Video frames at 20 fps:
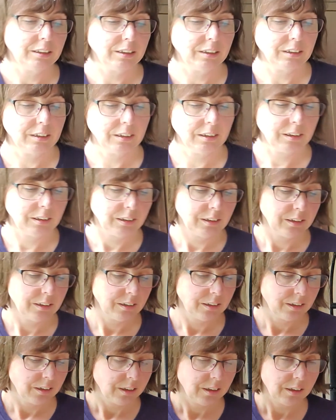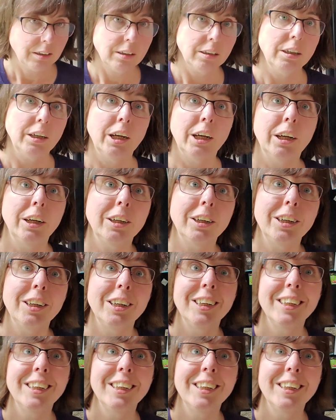(no one is talking)